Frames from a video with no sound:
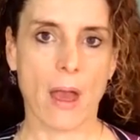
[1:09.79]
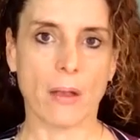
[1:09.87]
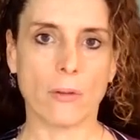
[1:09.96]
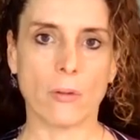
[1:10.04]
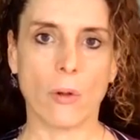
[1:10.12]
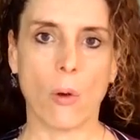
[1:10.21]

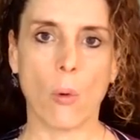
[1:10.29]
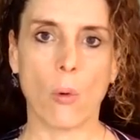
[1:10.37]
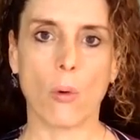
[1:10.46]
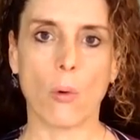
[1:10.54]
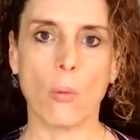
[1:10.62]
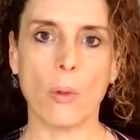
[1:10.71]
And
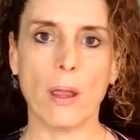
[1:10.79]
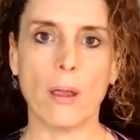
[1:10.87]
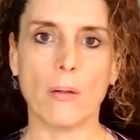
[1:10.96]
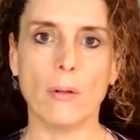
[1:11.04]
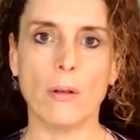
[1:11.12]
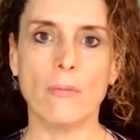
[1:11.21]
so we
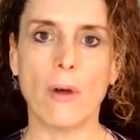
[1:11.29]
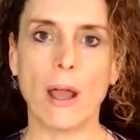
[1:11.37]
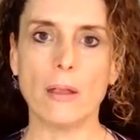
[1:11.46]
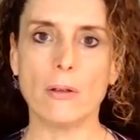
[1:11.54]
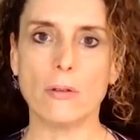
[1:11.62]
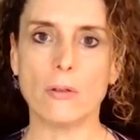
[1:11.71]
would invite
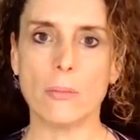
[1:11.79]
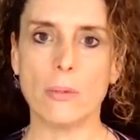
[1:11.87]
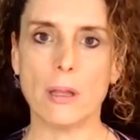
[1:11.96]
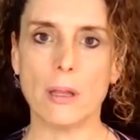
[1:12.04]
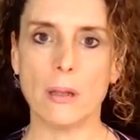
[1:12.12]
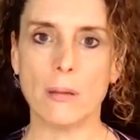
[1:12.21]
you to
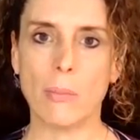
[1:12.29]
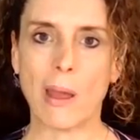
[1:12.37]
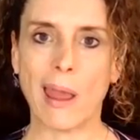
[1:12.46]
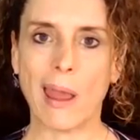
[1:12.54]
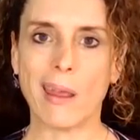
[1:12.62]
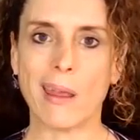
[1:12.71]
be
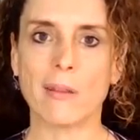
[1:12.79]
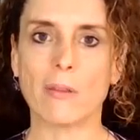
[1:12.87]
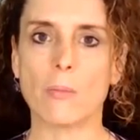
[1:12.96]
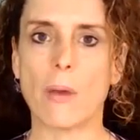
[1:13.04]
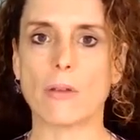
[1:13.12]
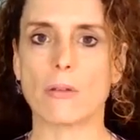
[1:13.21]
paying
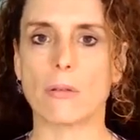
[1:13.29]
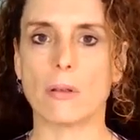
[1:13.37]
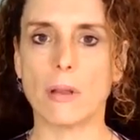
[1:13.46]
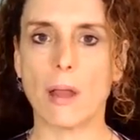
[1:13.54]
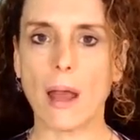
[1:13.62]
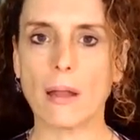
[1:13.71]
special
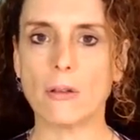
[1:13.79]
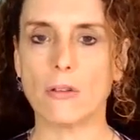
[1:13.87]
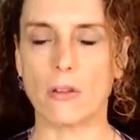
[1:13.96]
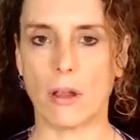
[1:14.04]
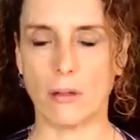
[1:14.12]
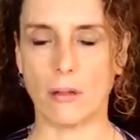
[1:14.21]

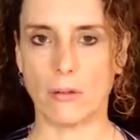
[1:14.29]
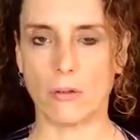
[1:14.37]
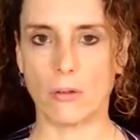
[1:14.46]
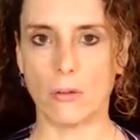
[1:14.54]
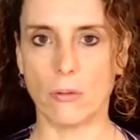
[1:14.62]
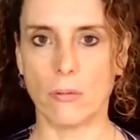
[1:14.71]
attention
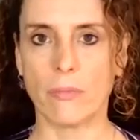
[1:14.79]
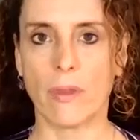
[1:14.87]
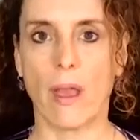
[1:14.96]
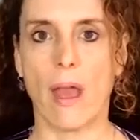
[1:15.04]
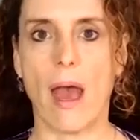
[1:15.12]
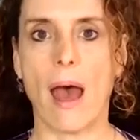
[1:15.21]
to,
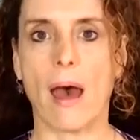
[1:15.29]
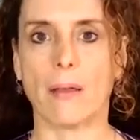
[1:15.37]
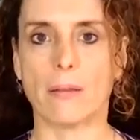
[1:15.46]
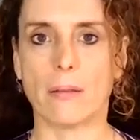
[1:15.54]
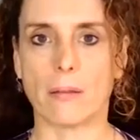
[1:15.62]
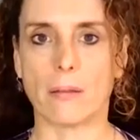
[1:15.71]

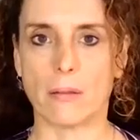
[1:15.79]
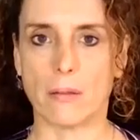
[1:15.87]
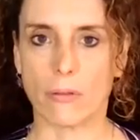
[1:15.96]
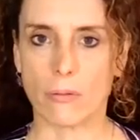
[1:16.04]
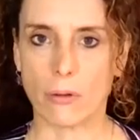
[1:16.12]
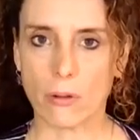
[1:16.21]
as this is the
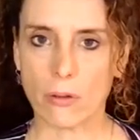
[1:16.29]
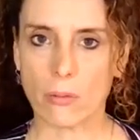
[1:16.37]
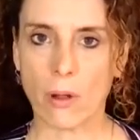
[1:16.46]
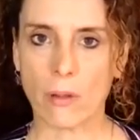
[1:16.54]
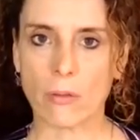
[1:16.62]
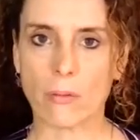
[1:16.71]
first
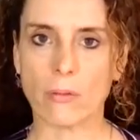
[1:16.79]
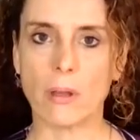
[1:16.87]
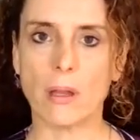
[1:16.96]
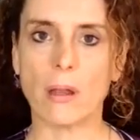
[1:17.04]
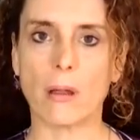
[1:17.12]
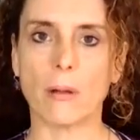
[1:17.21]
month of the
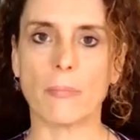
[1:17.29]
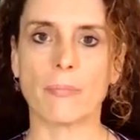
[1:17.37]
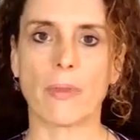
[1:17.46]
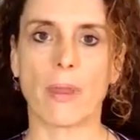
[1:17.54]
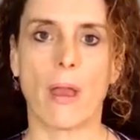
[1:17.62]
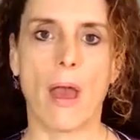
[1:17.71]
year,
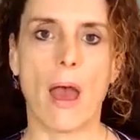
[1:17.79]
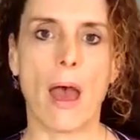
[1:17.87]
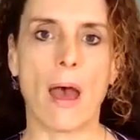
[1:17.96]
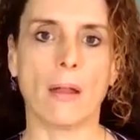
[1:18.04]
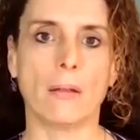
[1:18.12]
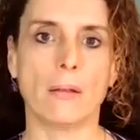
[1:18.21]

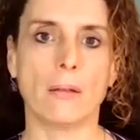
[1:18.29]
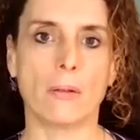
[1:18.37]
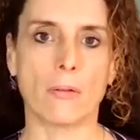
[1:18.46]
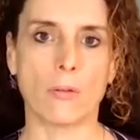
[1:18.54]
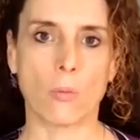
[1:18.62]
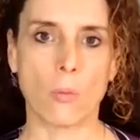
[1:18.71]
and
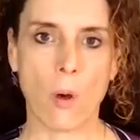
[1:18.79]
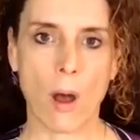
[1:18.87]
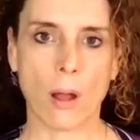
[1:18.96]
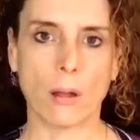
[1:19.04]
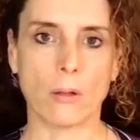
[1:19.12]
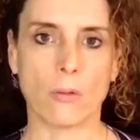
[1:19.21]
there is a
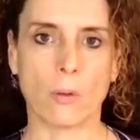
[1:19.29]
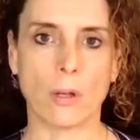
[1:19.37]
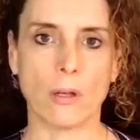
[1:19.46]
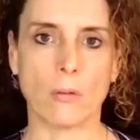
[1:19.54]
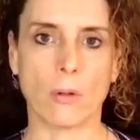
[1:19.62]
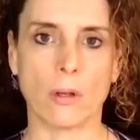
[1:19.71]
1 in
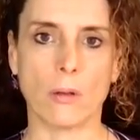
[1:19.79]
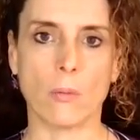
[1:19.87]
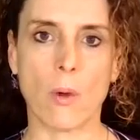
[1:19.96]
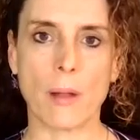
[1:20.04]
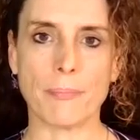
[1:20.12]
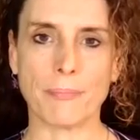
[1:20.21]

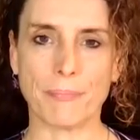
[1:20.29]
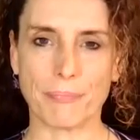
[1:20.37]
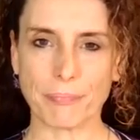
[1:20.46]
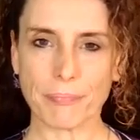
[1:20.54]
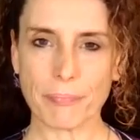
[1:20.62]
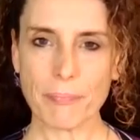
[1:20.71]
2021,
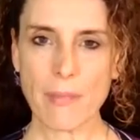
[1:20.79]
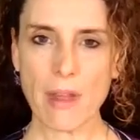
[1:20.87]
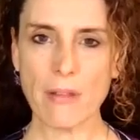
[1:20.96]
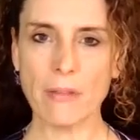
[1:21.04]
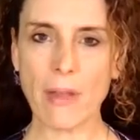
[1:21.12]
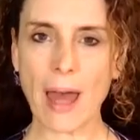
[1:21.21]

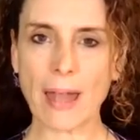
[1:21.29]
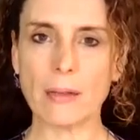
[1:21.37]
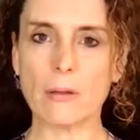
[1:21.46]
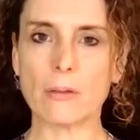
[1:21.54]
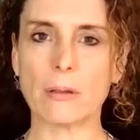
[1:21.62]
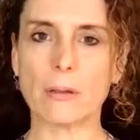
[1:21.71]
and that
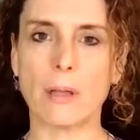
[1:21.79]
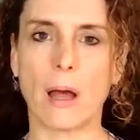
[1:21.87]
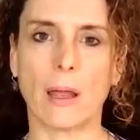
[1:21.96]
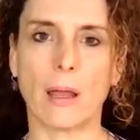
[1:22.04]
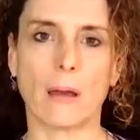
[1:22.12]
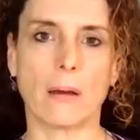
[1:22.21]
is
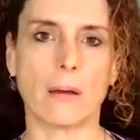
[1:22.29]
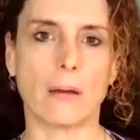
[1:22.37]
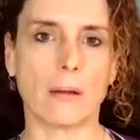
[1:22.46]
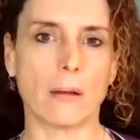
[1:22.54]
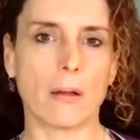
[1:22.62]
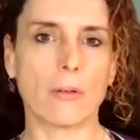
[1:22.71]
like
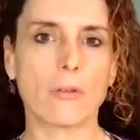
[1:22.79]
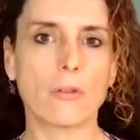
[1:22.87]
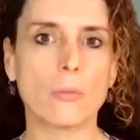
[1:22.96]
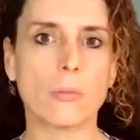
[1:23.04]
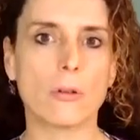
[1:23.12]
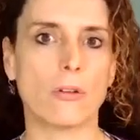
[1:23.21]
a
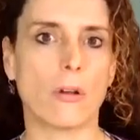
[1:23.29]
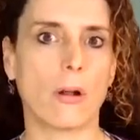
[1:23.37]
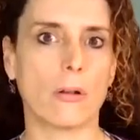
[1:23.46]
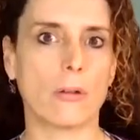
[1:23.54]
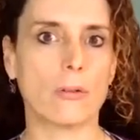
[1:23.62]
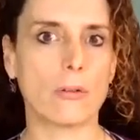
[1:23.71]

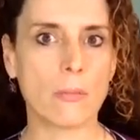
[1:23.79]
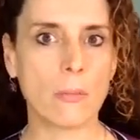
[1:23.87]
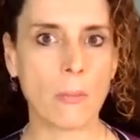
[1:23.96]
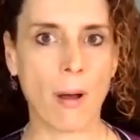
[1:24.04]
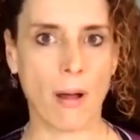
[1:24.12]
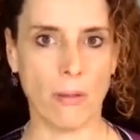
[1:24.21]
supercharged
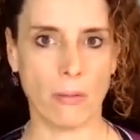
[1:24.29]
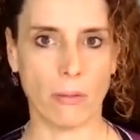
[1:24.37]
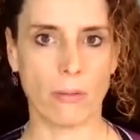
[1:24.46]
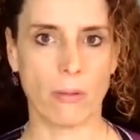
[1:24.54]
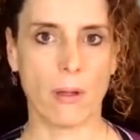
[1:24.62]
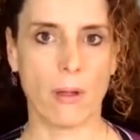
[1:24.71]
month.